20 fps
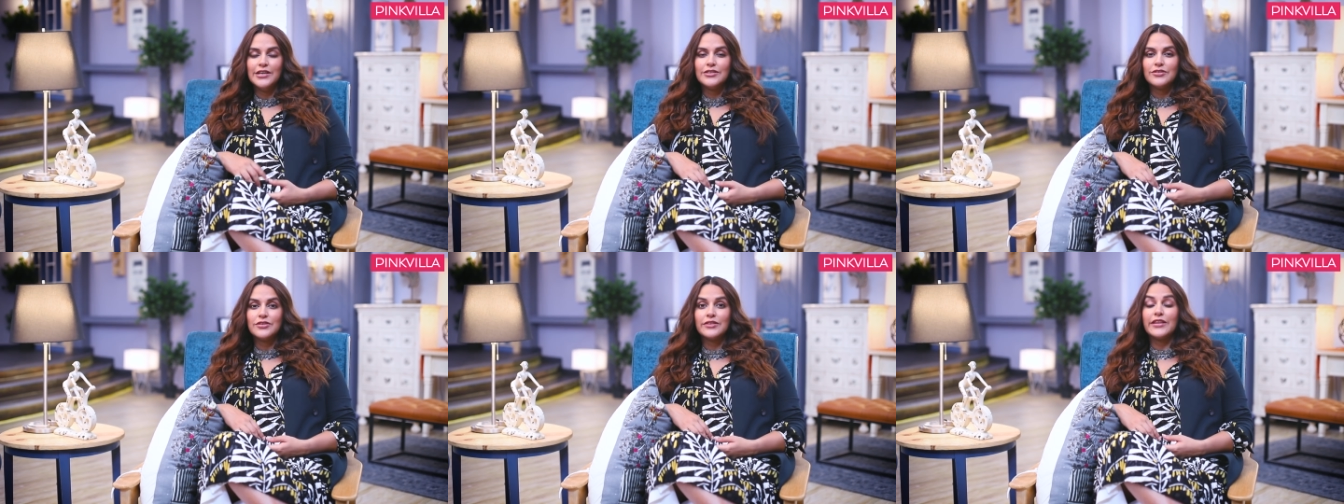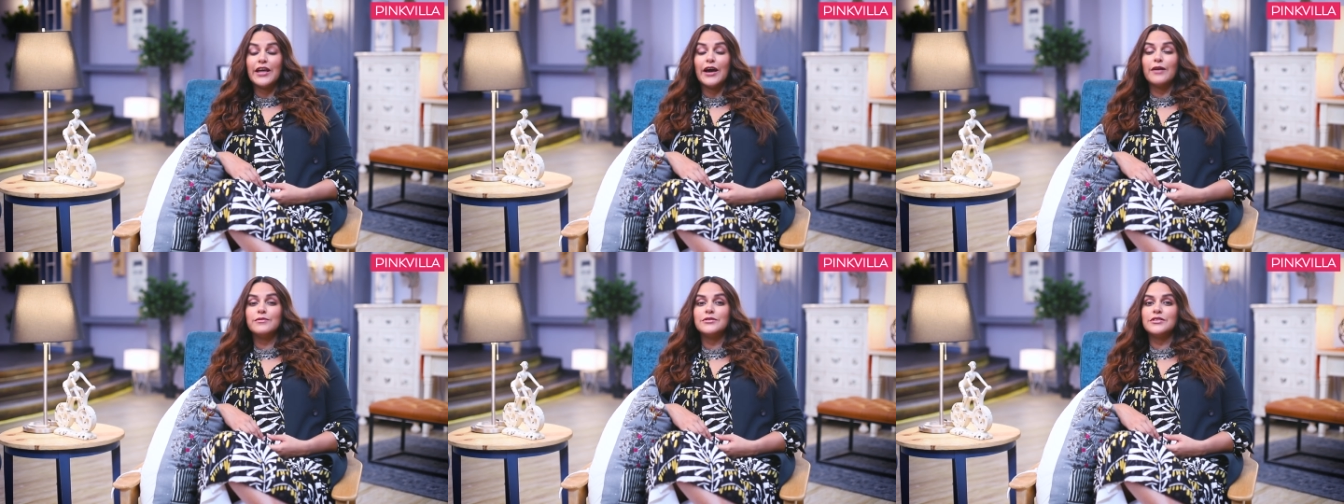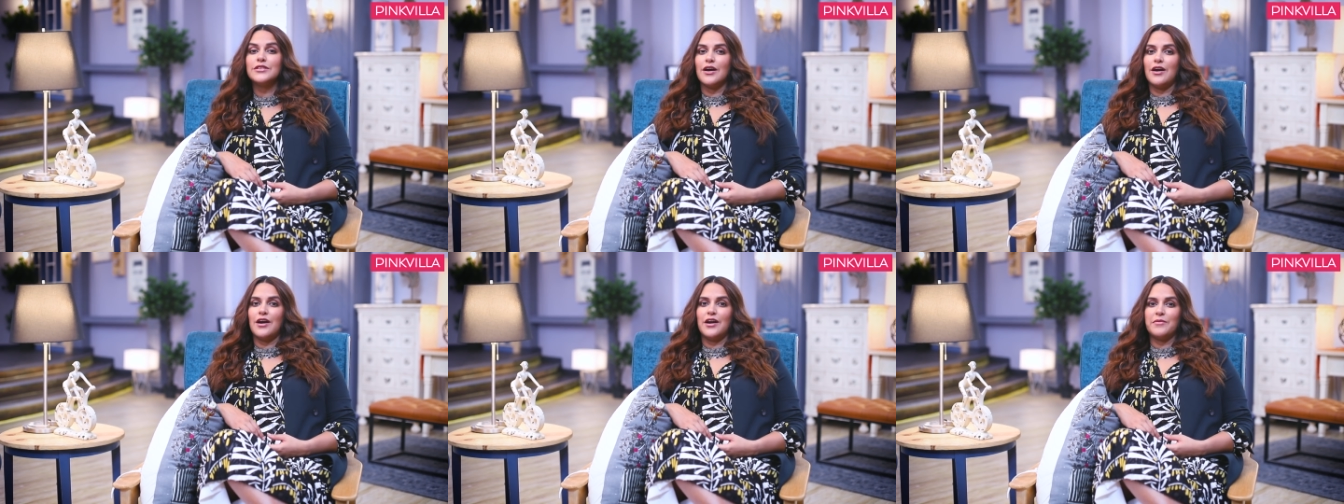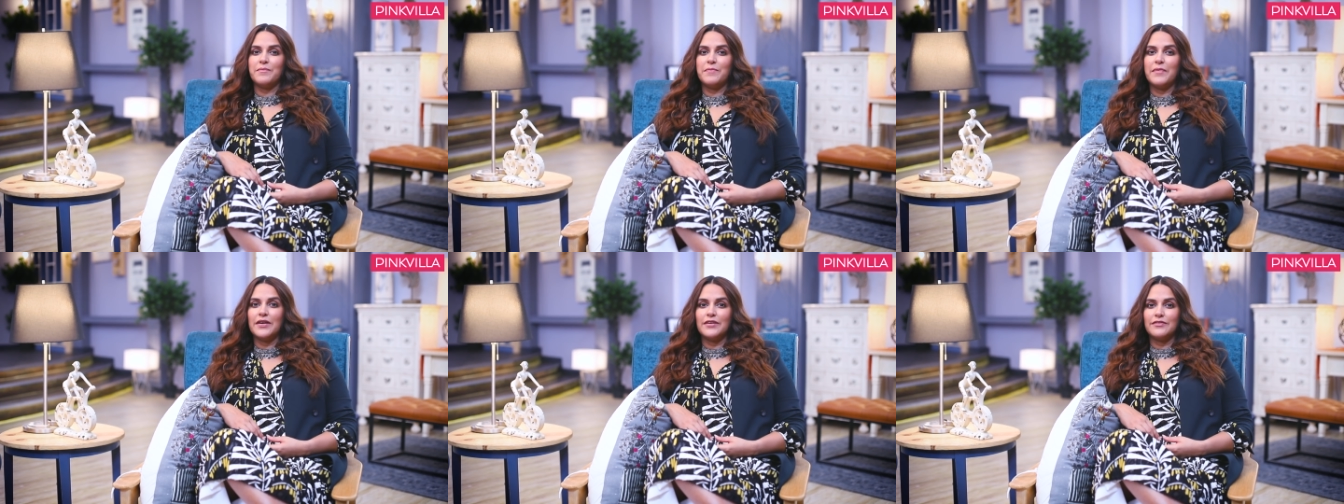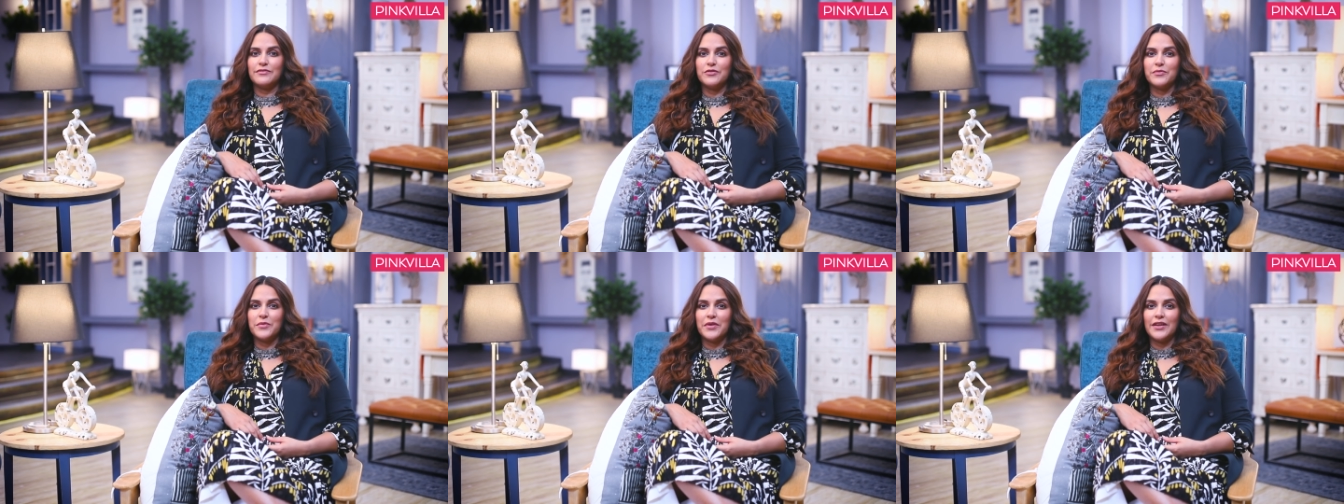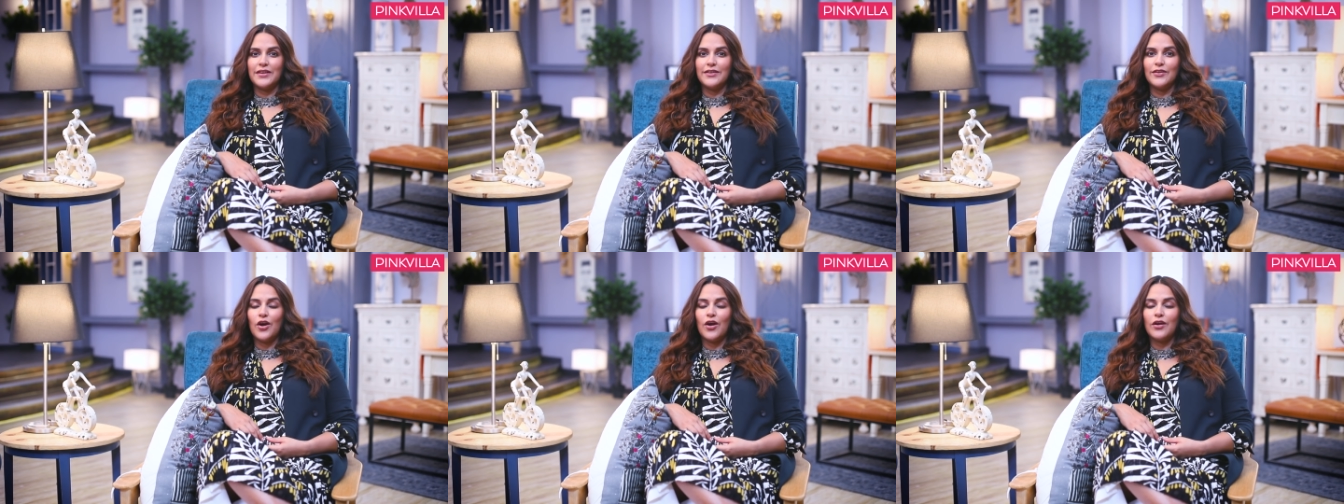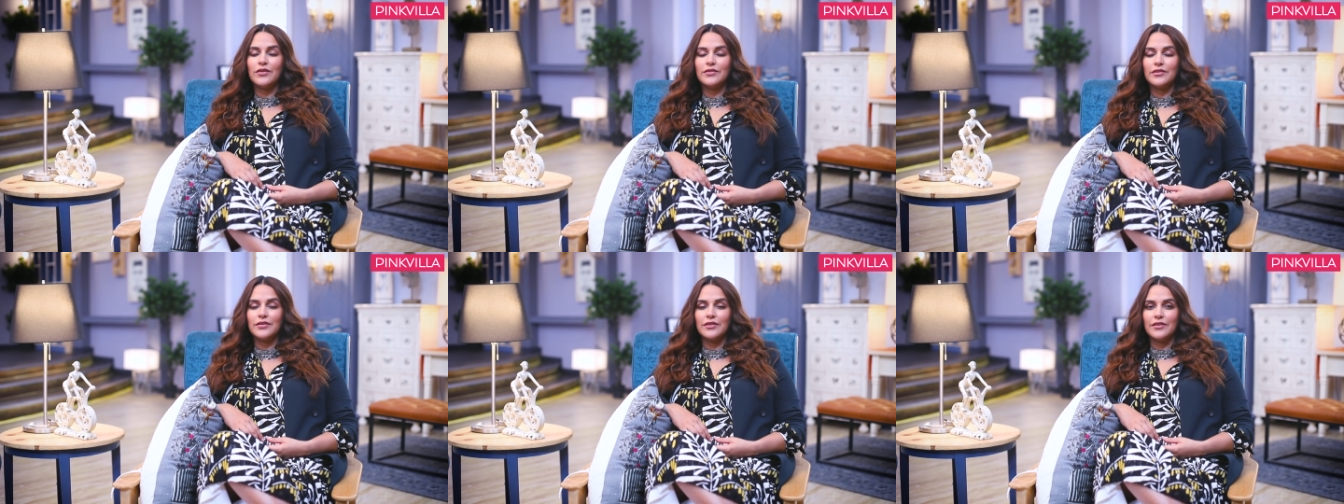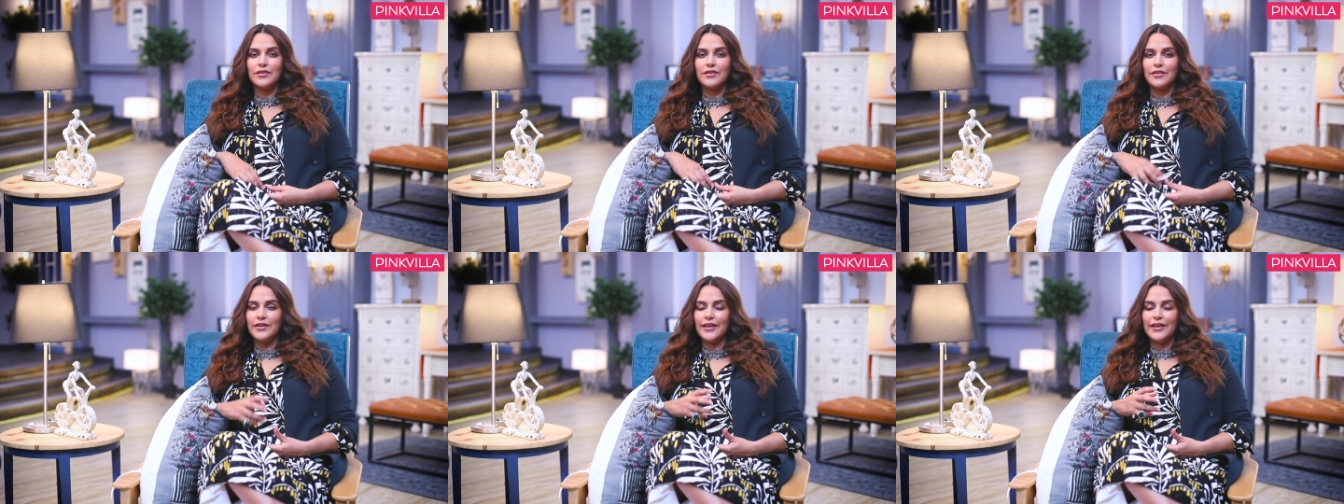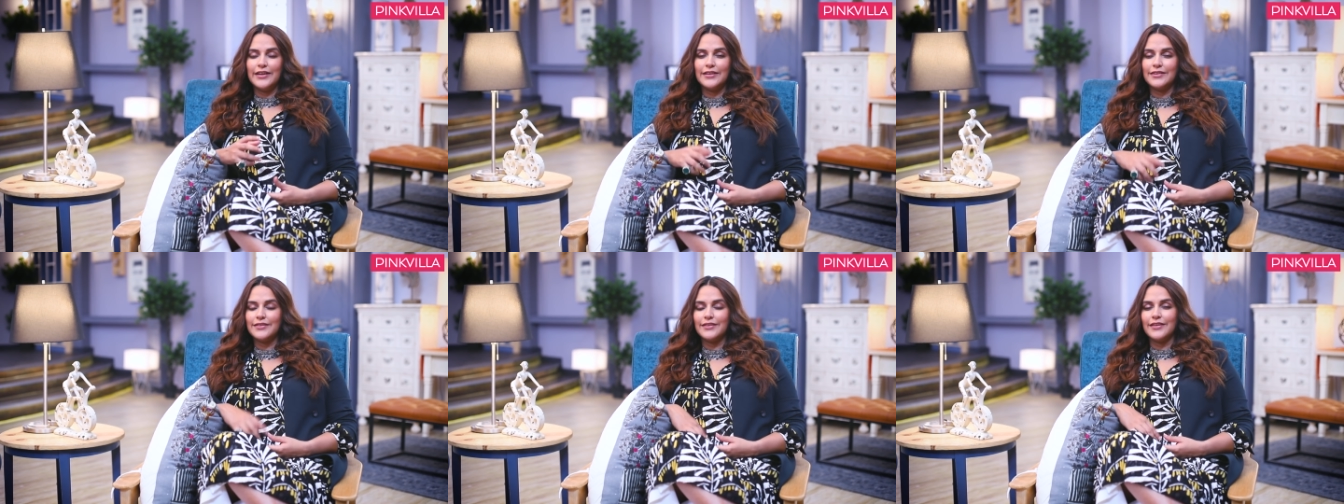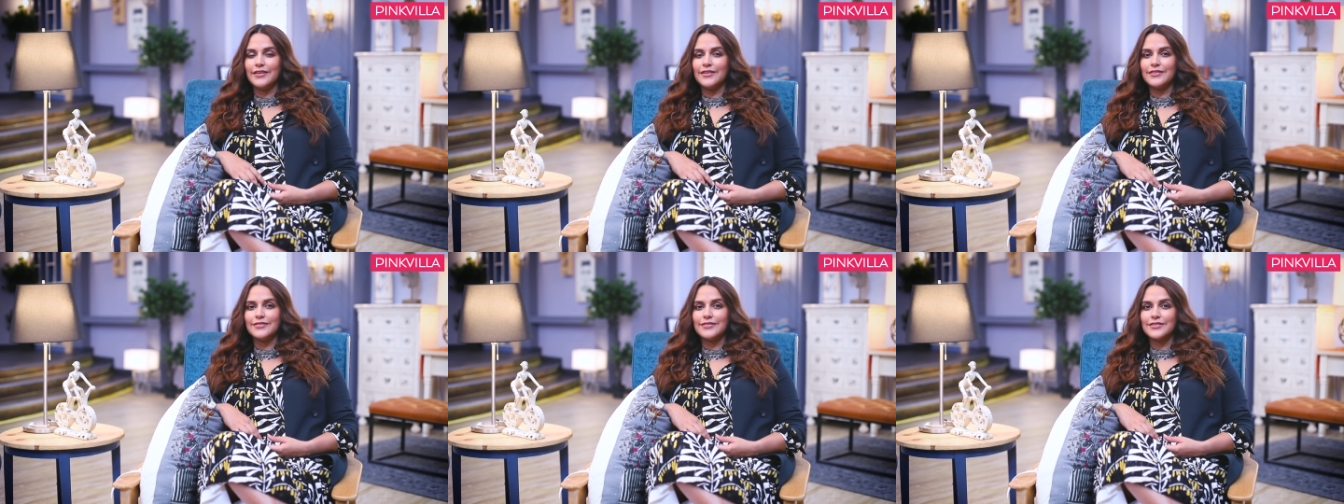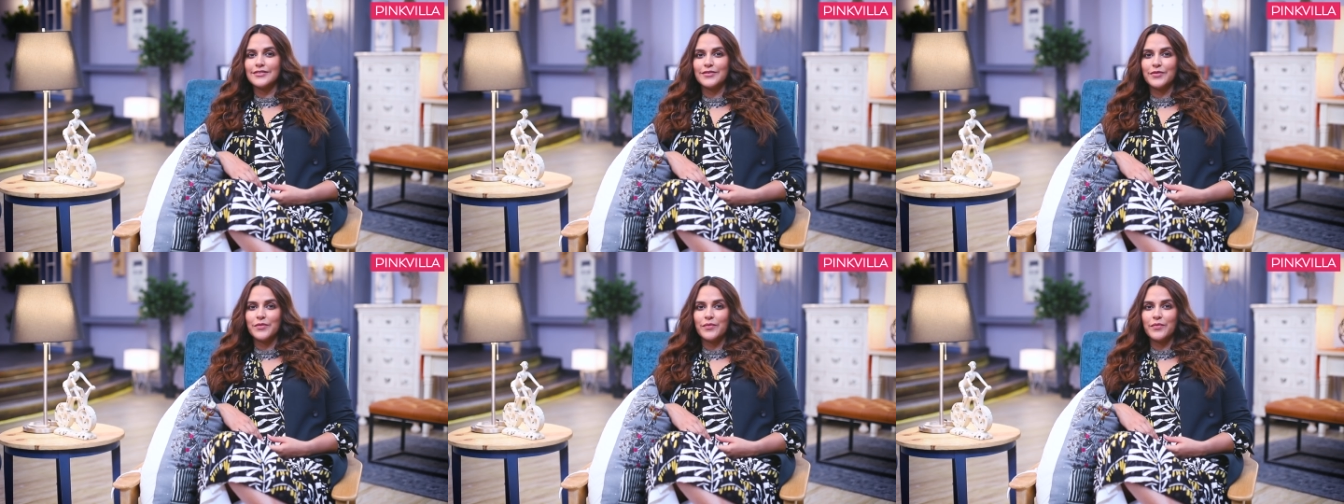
So that was the hard part for me, not anything else.